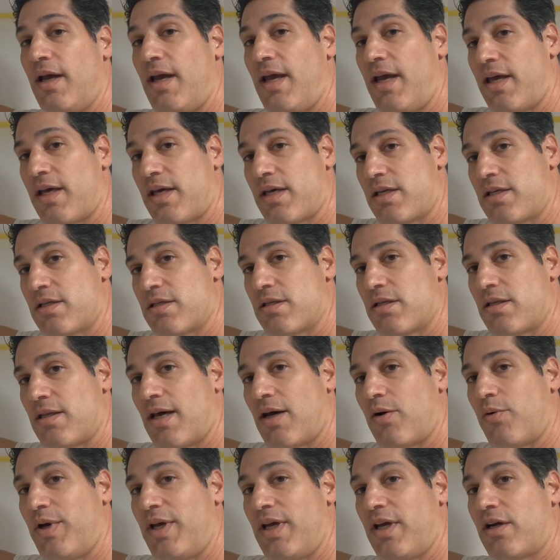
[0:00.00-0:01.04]
And
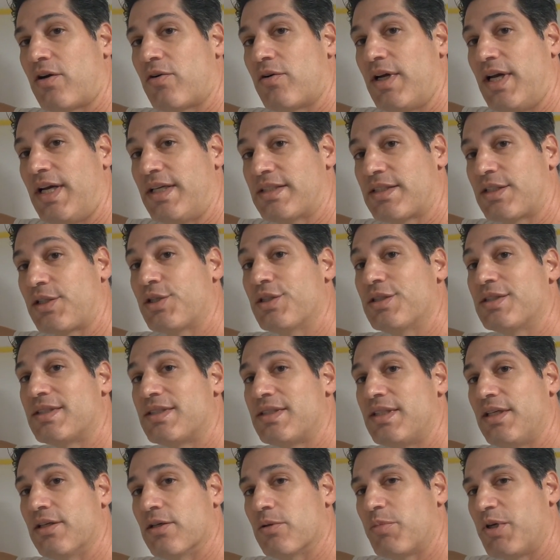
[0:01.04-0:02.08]
that way it creates a good
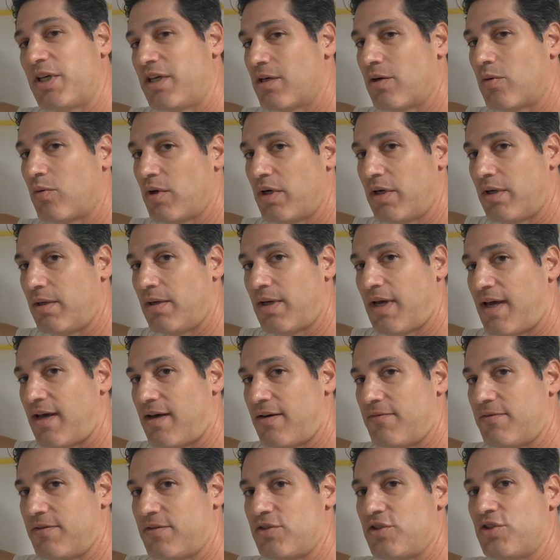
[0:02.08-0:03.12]
seal. But you don't want to
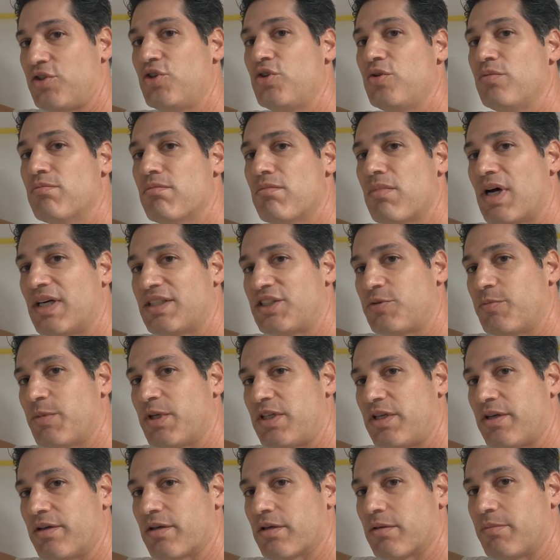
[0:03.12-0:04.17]
have too much
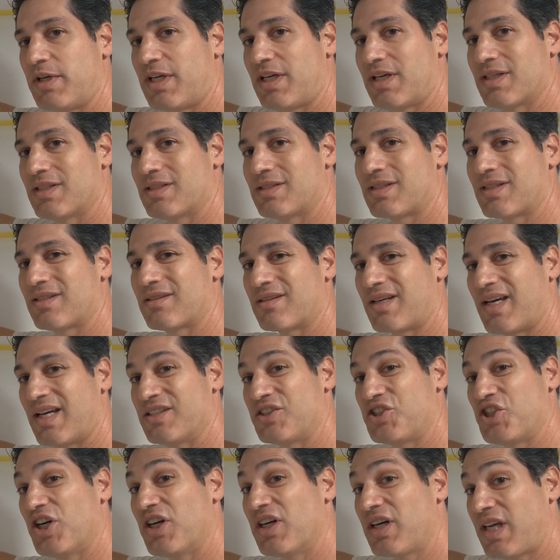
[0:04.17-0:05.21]
material because it'll
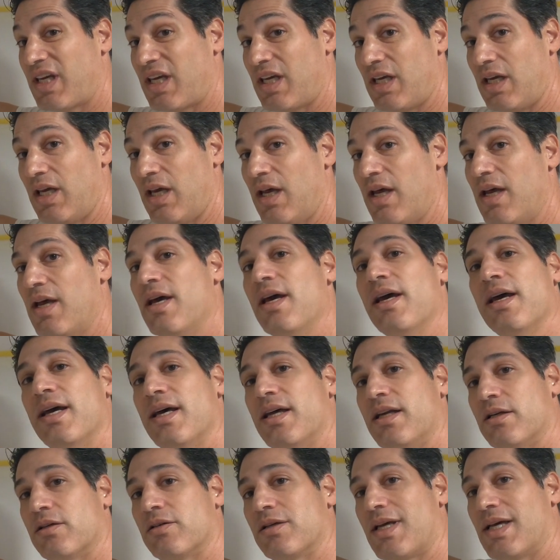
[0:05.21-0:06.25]
get chunky
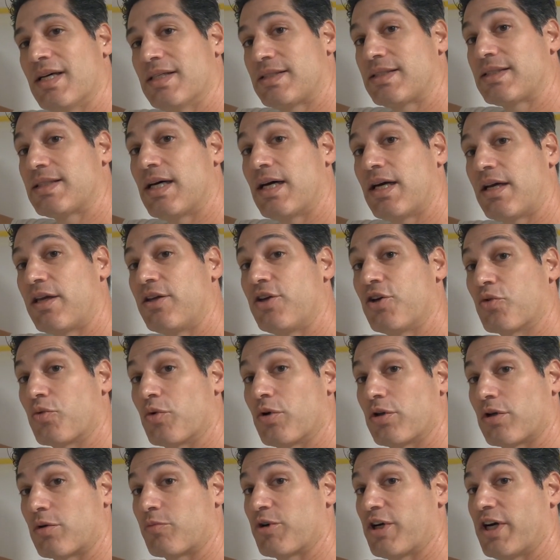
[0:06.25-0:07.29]
and it'll get stuck in your
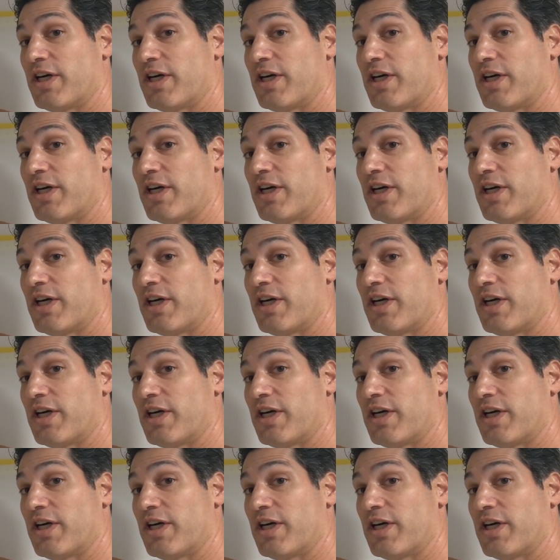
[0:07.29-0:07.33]
roller